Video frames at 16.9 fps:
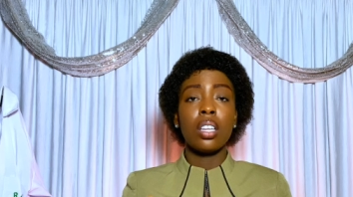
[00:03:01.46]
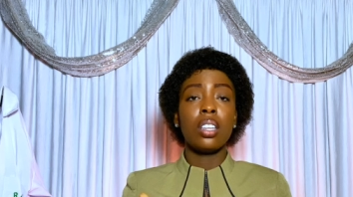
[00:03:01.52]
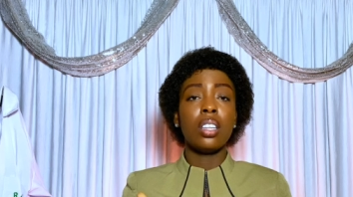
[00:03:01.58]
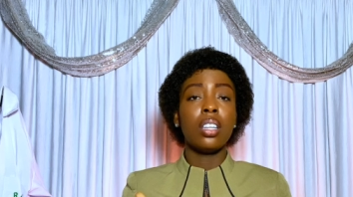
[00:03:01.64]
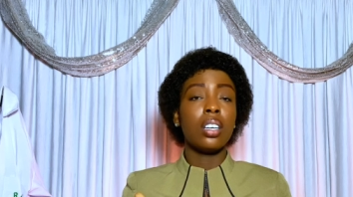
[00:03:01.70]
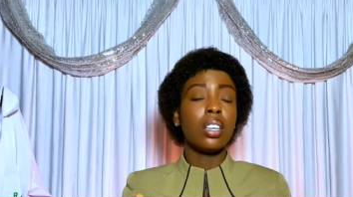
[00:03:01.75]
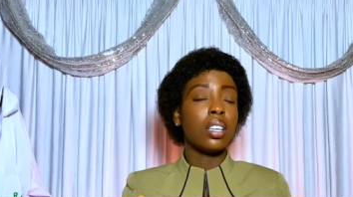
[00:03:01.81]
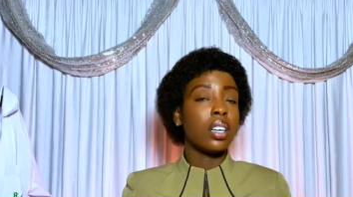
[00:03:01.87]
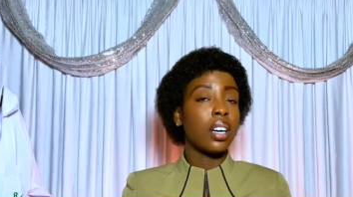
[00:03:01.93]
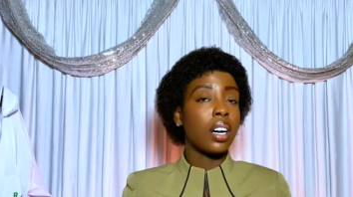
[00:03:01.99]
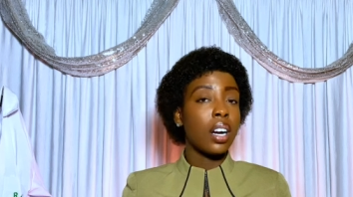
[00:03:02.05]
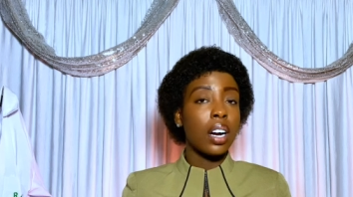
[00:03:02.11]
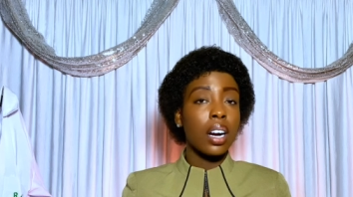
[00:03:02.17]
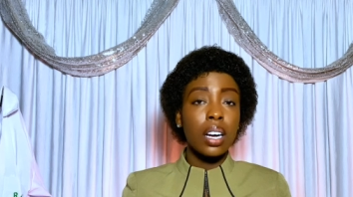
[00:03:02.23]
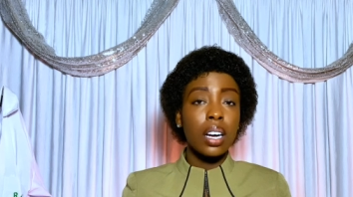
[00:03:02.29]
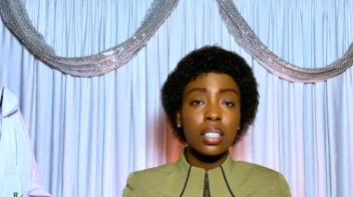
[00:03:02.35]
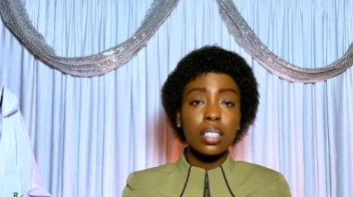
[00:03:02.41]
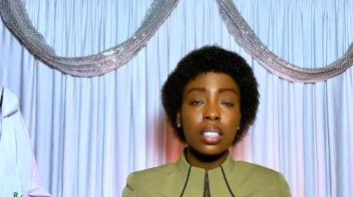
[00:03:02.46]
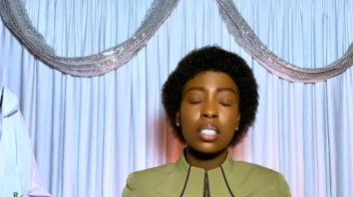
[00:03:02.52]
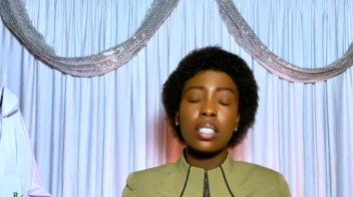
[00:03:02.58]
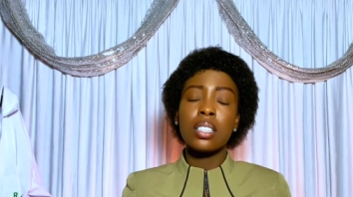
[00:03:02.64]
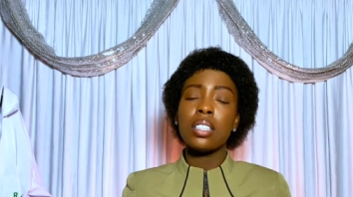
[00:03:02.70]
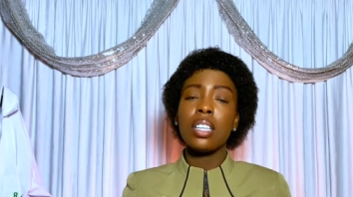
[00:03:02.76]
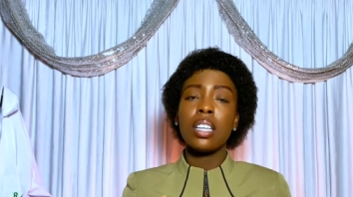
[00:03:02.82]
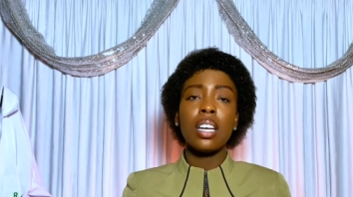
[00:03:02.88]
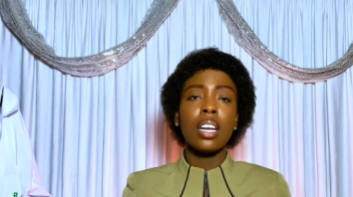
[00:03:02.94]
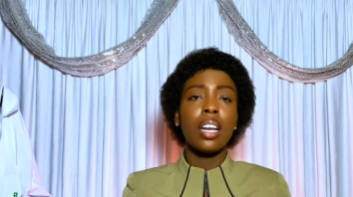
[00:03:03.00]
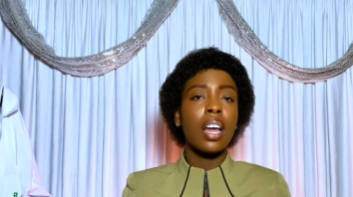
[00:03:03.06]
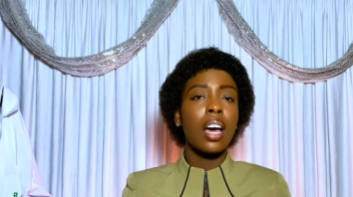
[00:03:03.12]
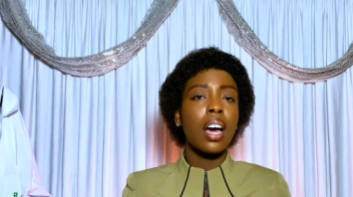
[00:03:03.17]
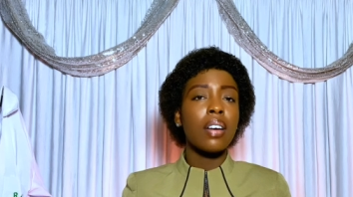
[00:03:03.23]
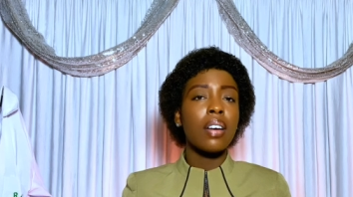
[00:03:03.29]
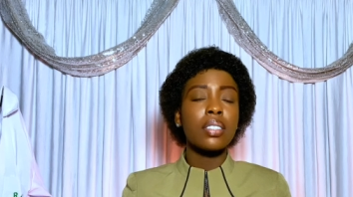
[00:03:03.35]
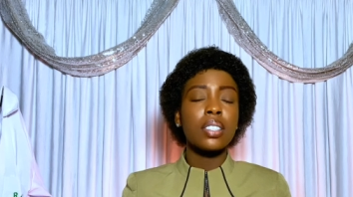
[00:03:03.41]
the heart, the
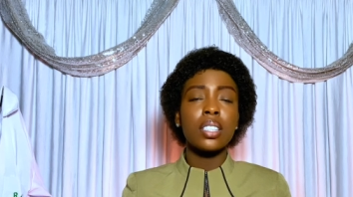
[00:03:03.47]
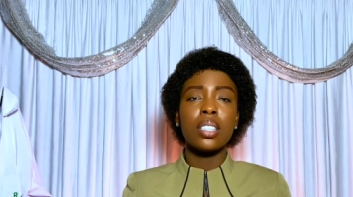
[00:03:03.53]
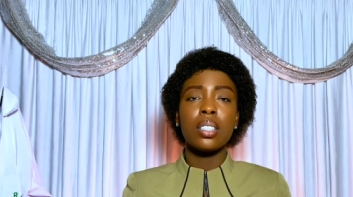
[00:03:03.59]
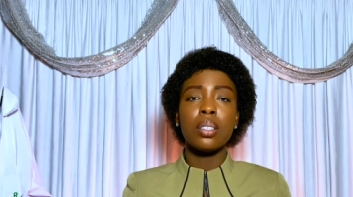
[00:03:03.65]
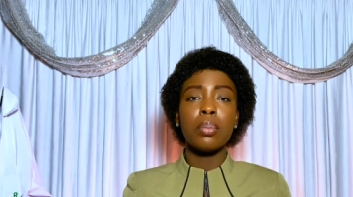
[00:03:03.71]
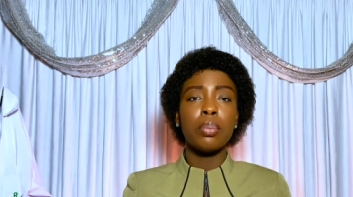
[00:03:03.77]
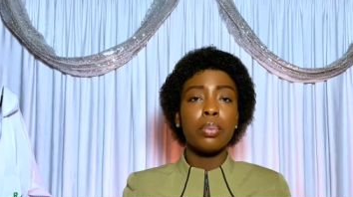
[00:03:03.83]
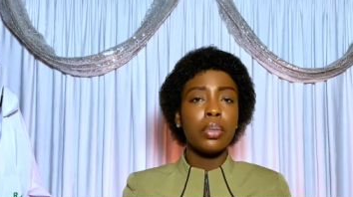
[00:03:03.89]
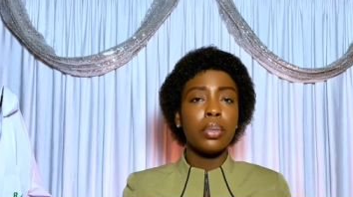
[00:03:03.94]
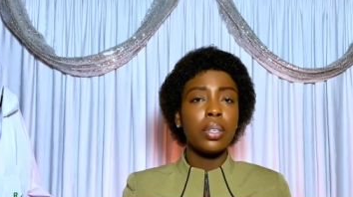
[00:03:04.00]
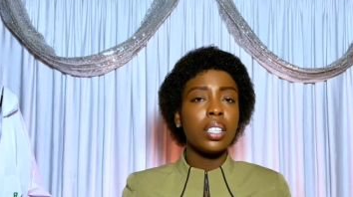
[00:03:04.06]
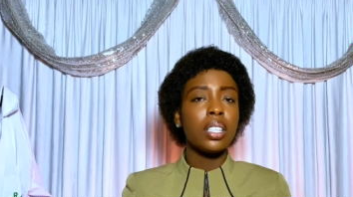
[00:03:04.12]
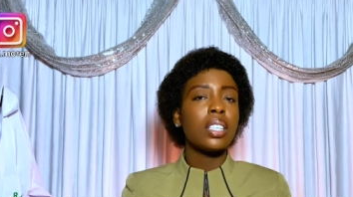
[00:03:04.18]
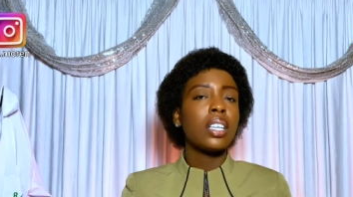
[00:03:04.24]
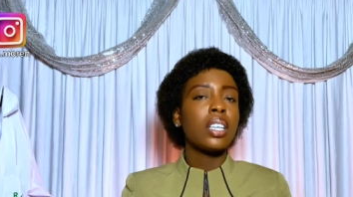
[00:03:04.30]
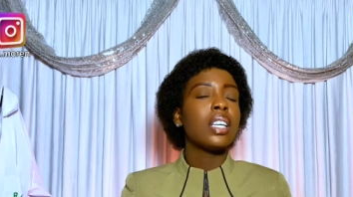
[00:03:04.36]
nerves, the brain